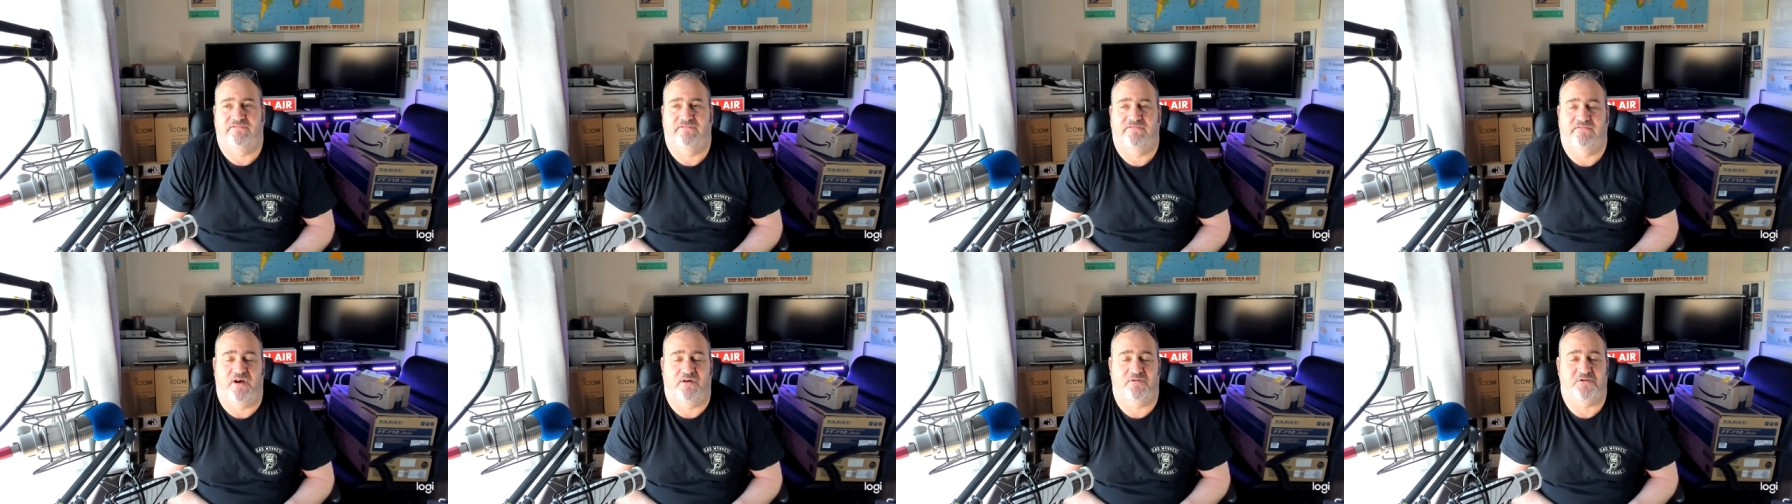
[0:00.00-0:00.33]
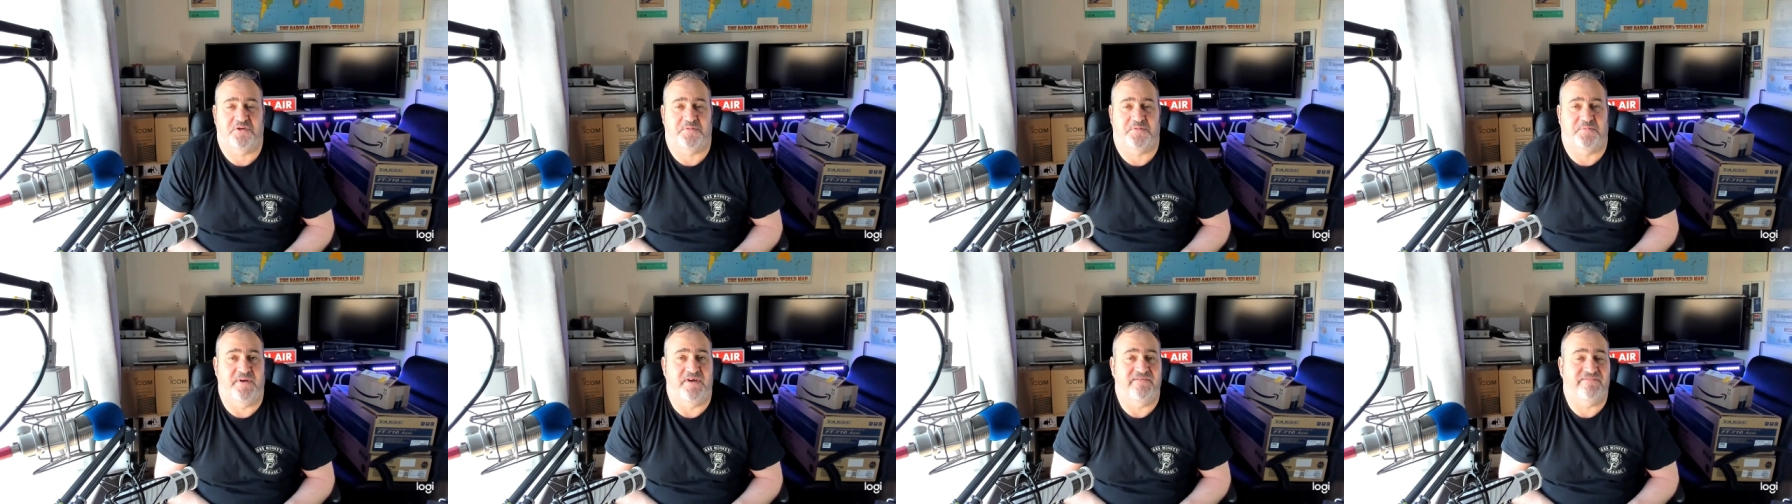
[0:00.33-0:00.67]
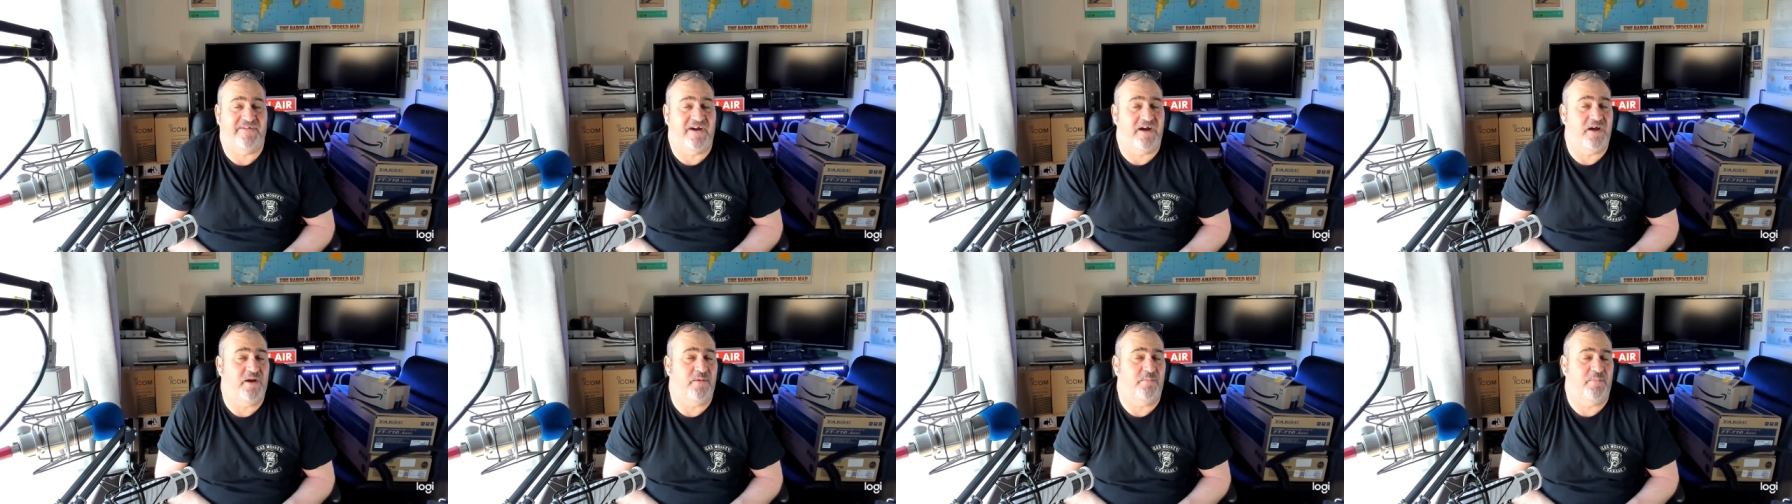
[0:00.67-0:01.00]
old
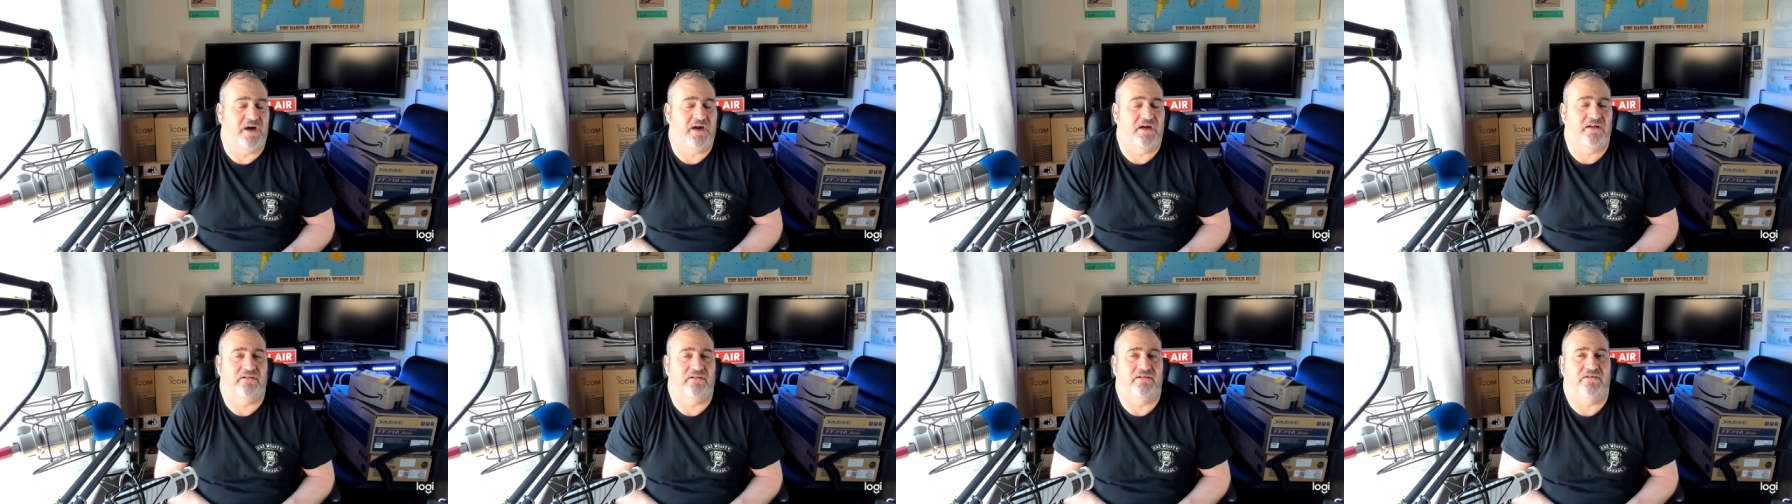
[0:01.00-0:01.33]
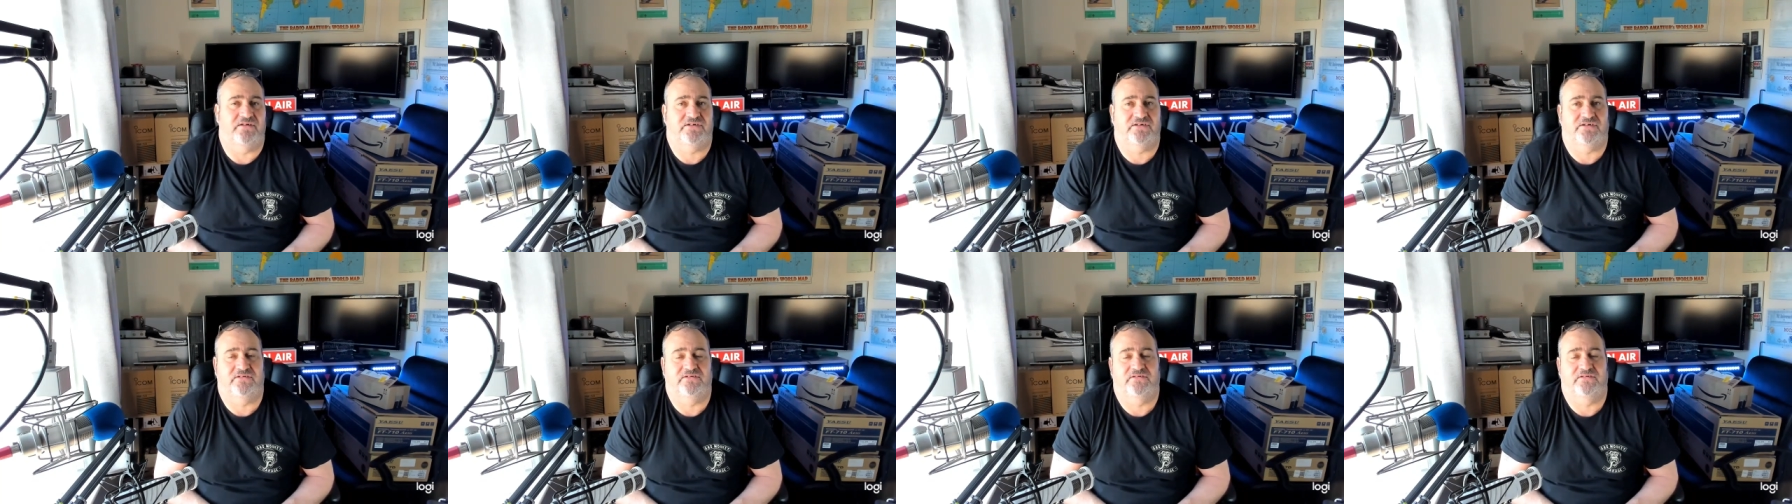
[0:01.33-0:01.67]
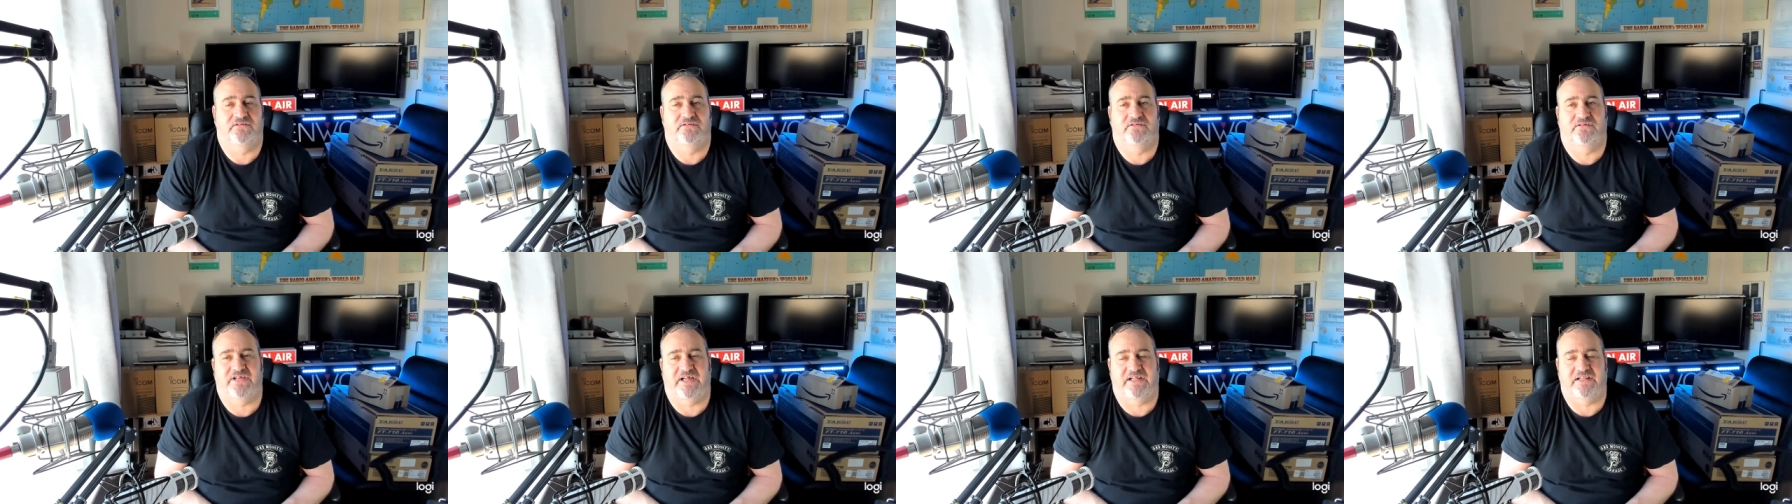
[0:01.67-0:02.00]
Spitfire pilots
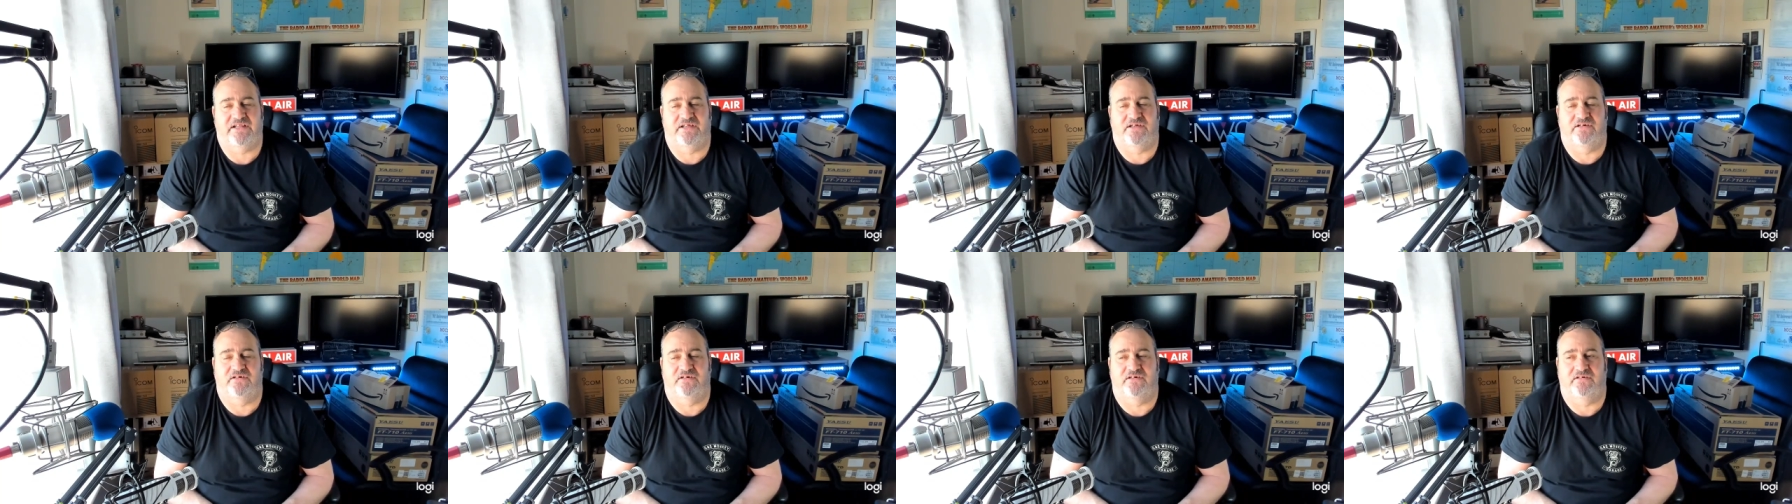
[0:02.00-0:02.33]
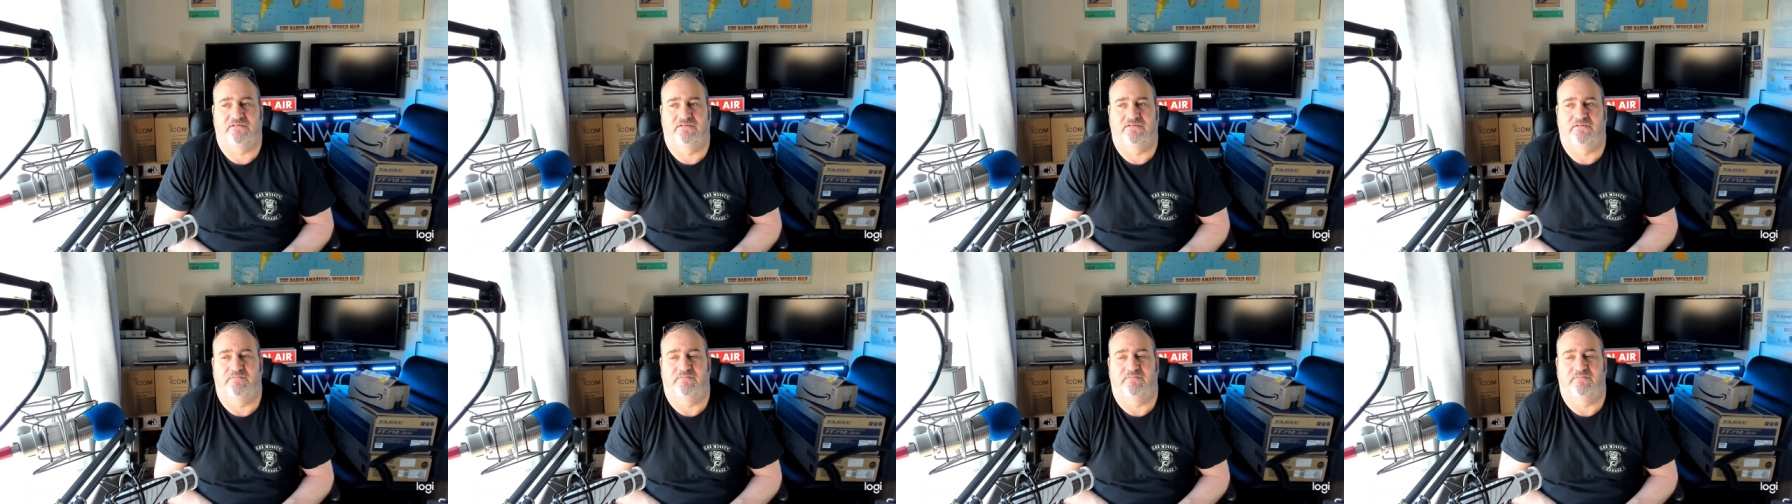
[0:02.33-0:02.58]
and Tally-O,